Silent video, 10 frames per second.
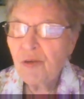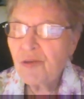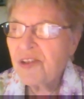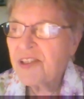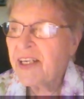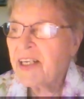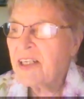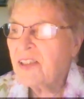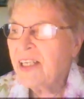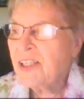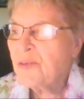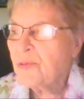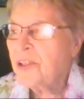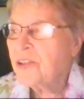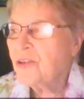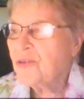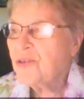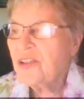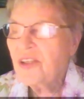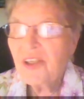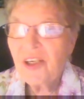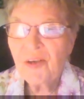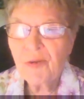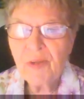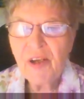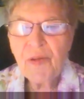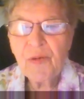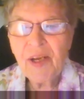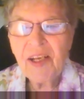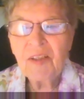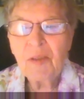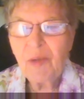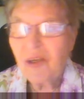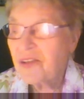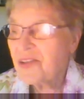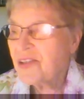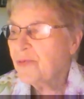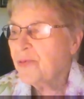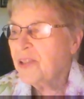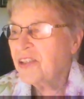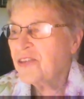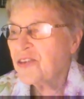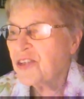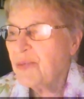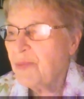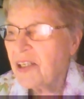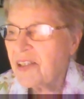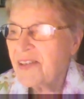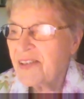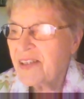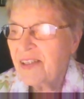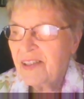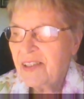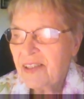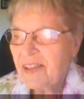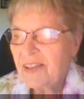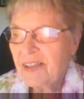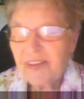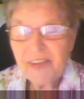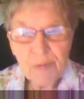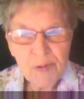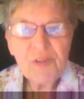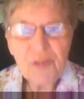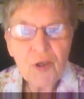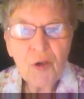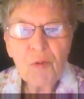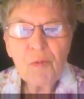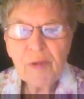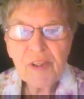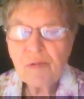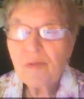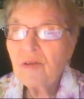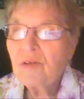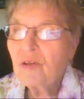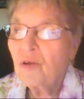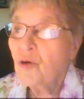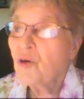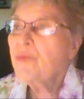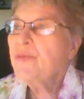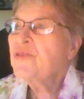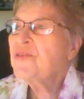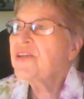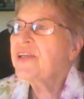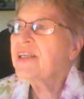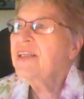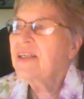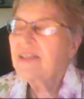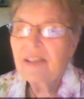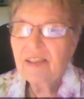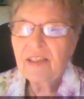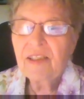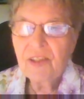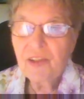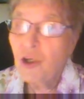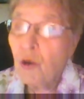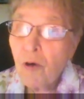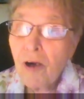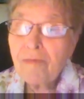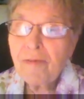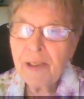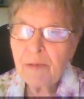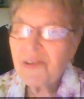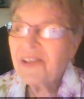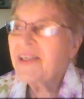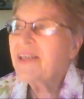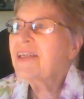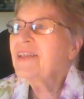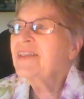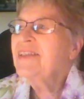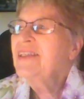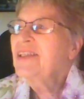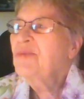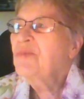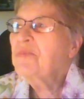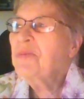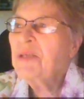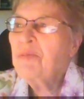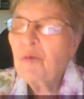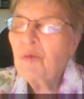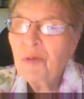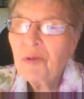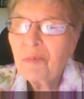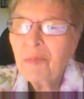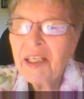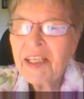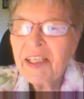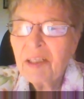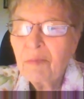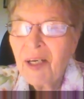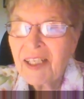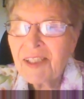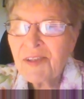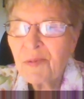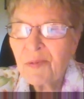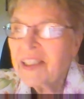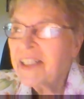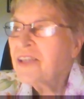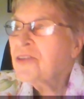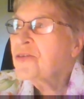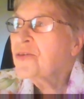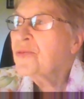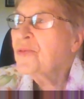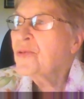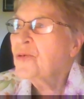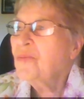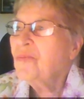stained glass windows or other elements of religious space. There was no ritual or music. No offering was taken, but people put money in a box when they entered the room.